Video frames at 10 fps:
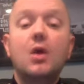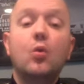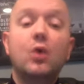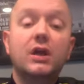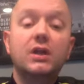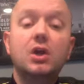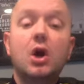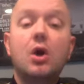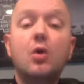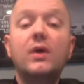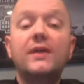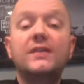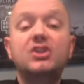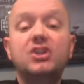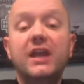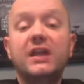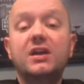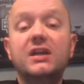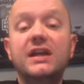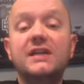We're going to go with
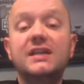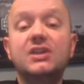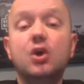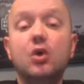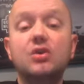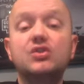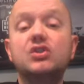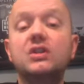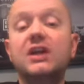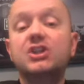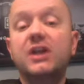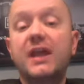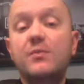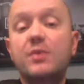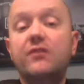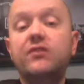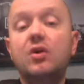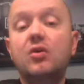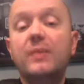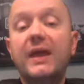Shaker. He has a total selection on
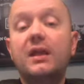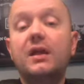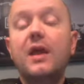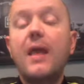Buffalo and Baylor.